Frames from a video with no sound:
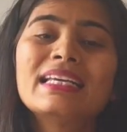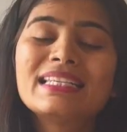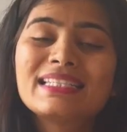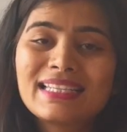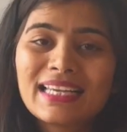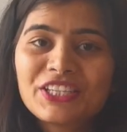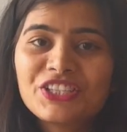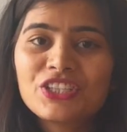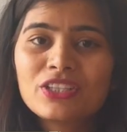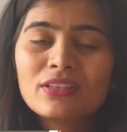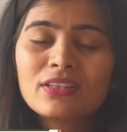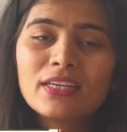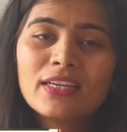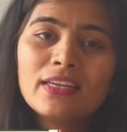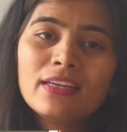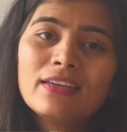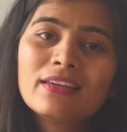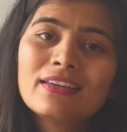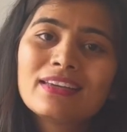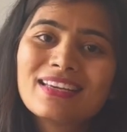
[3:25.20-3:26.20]
Section
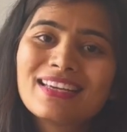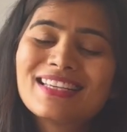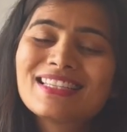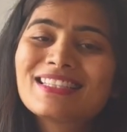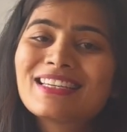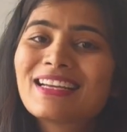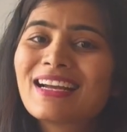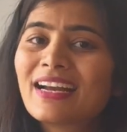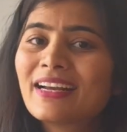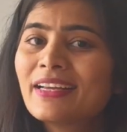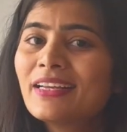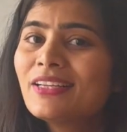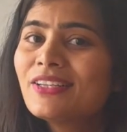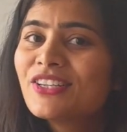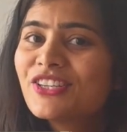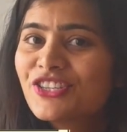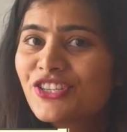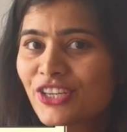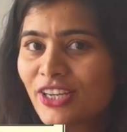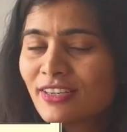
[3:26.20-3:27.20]
3 is regarding
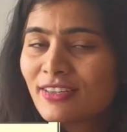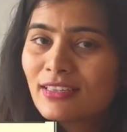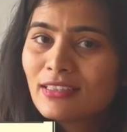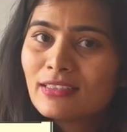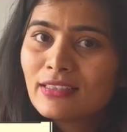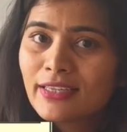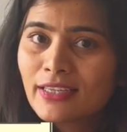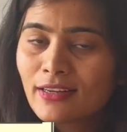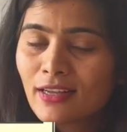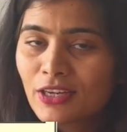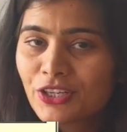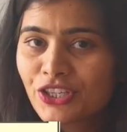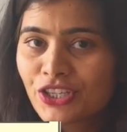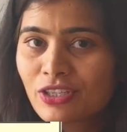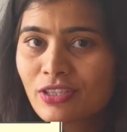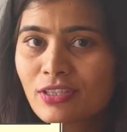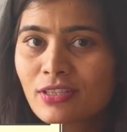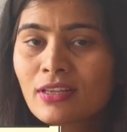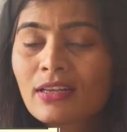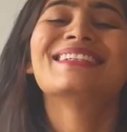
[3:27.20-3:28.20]
general
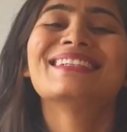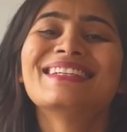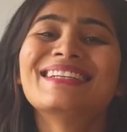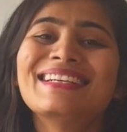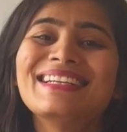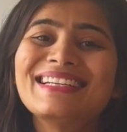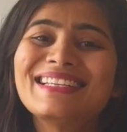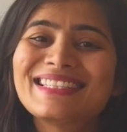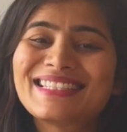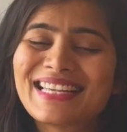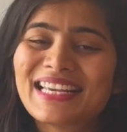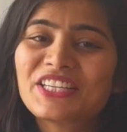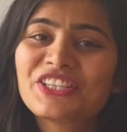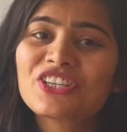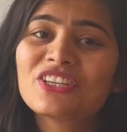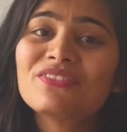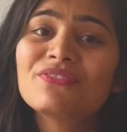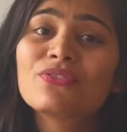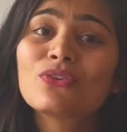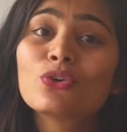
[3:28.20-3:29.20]
deductions.
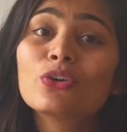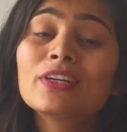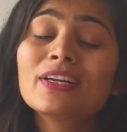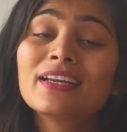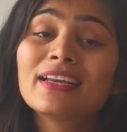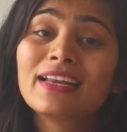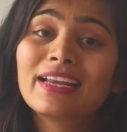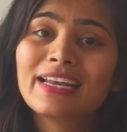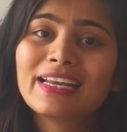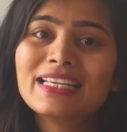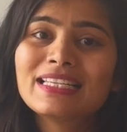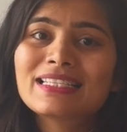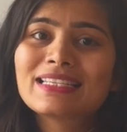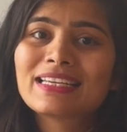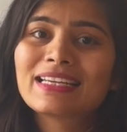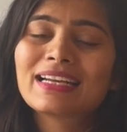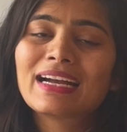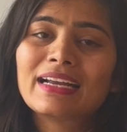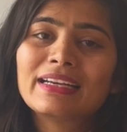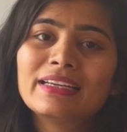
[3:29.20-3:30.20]
Section 4 is
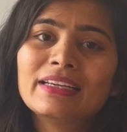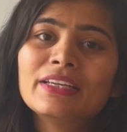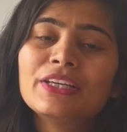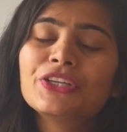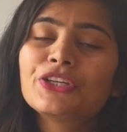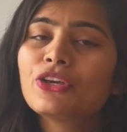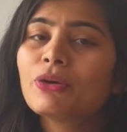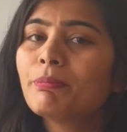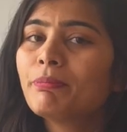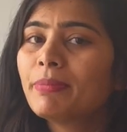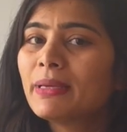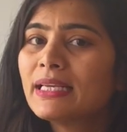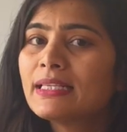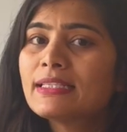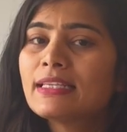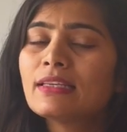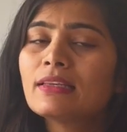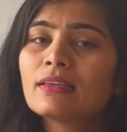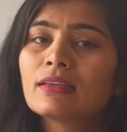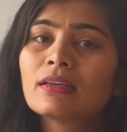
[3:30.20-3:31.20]
regarding your
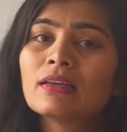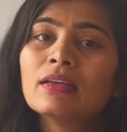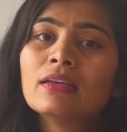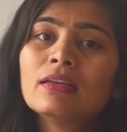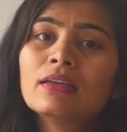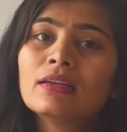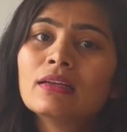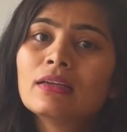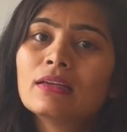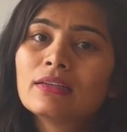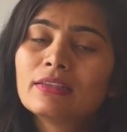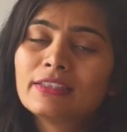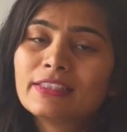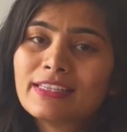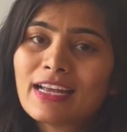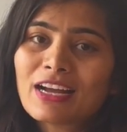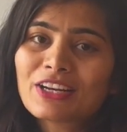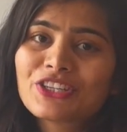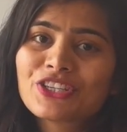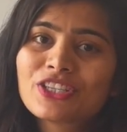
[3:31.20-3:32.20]
basic
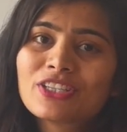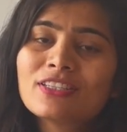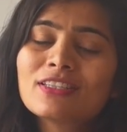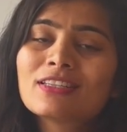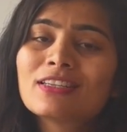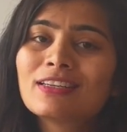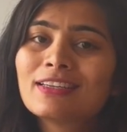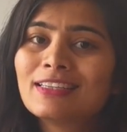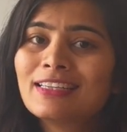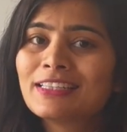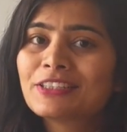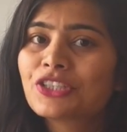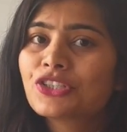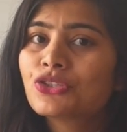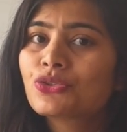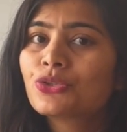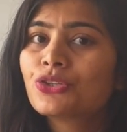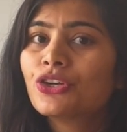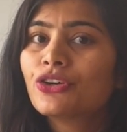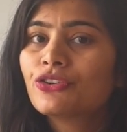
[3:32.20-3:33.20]
deductions related
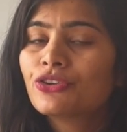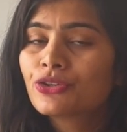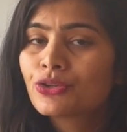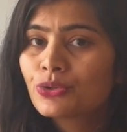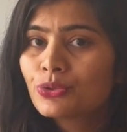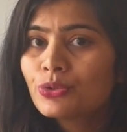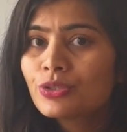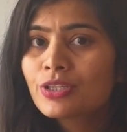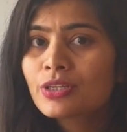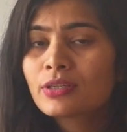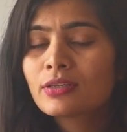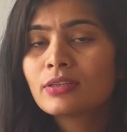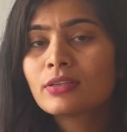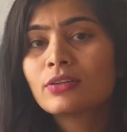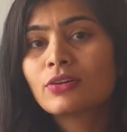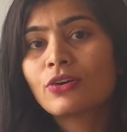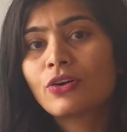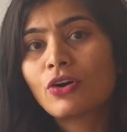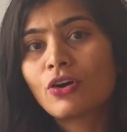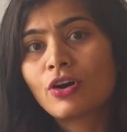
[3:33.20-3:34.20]
to your route
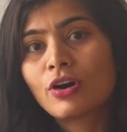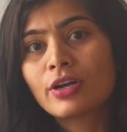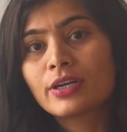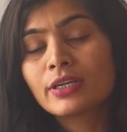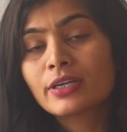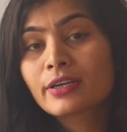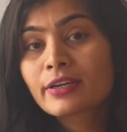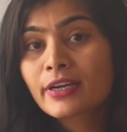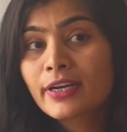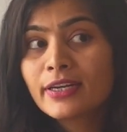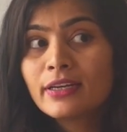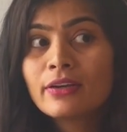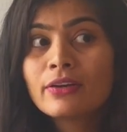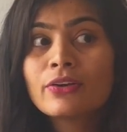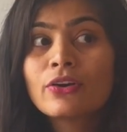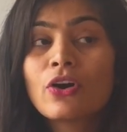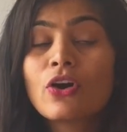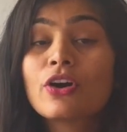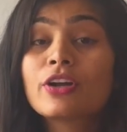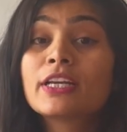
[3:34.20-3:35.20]
or grid
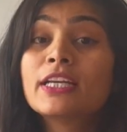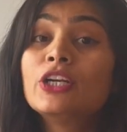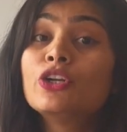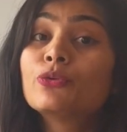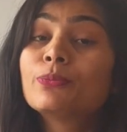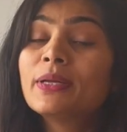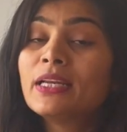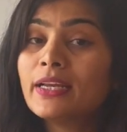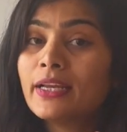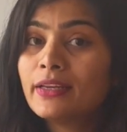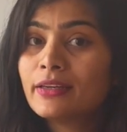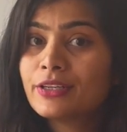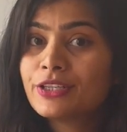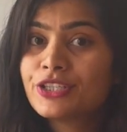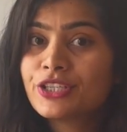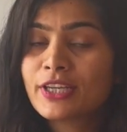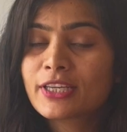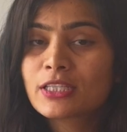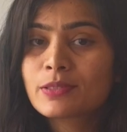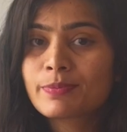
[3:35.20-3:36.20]
or renewable
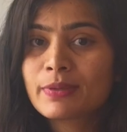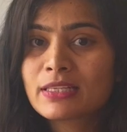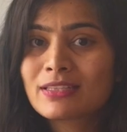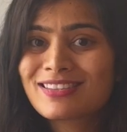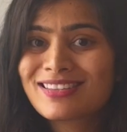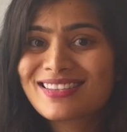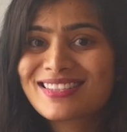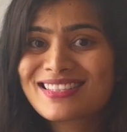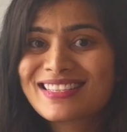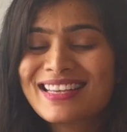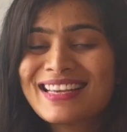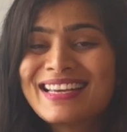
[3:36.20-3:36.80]
energy expenses.